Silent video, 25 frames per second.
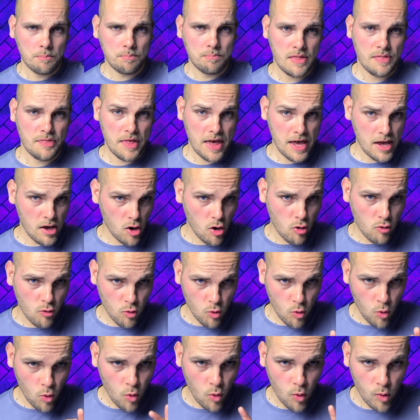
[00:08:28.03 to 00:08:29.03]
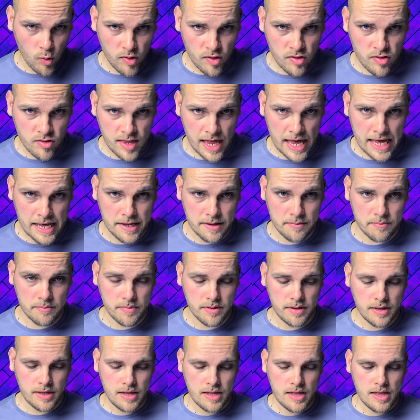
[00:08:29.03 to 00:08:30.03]
They are all the same.
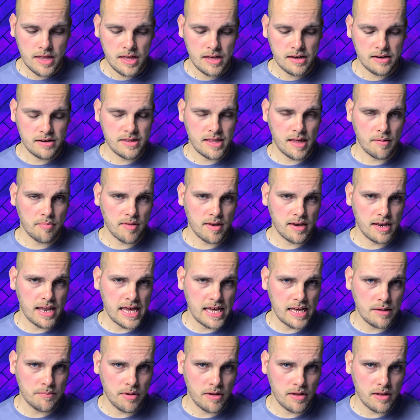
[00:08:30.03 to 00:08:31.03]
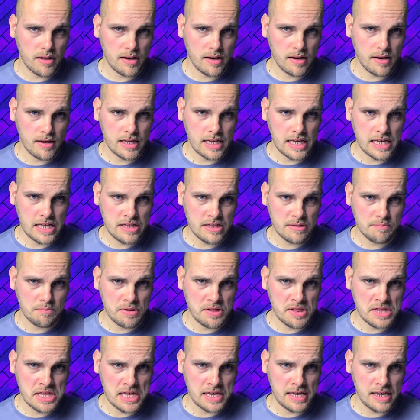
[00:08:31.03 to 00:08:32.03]
Except Labour is
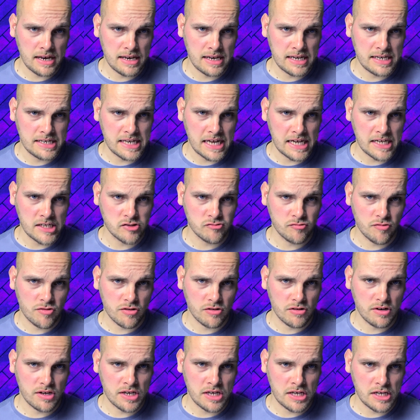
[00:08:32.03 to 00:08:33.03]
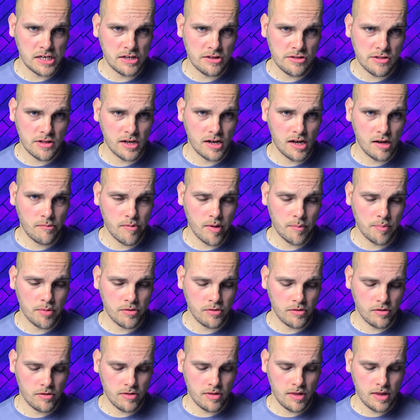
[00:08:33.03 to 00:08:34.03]
particularly dangerous under Keir Starmer
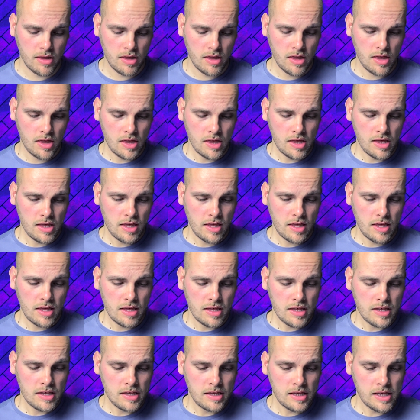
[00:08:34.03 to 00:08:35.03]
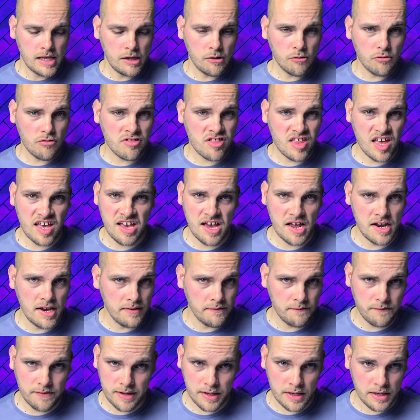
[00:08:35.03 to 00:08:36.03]
because he'll say
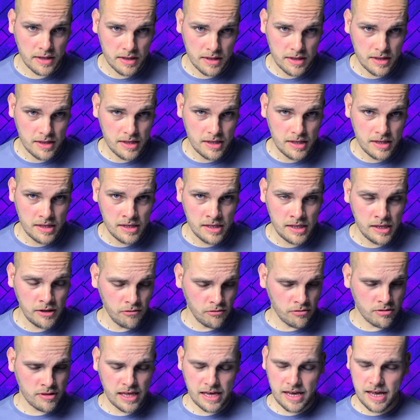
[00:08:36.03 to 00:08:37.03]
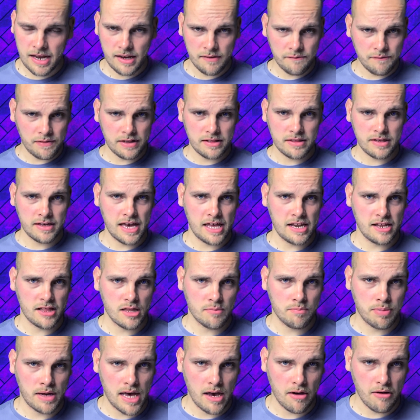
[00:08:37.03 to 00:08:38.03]
anything. He'll say anything to get
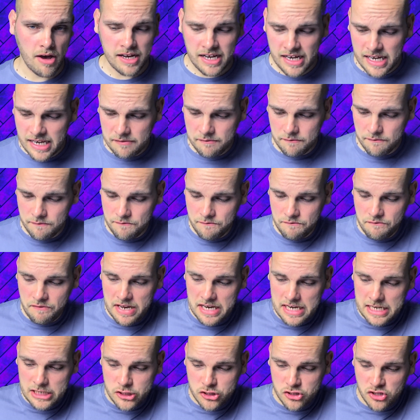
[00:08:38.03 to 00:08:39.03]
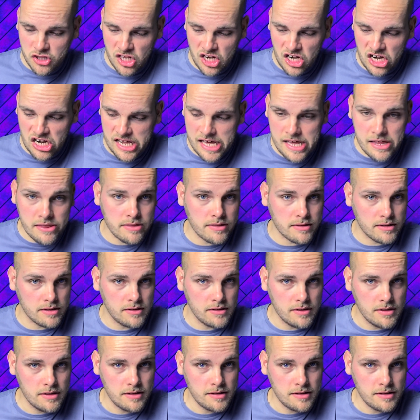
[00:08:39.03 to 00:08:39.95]
into power. I didn't even finish the list.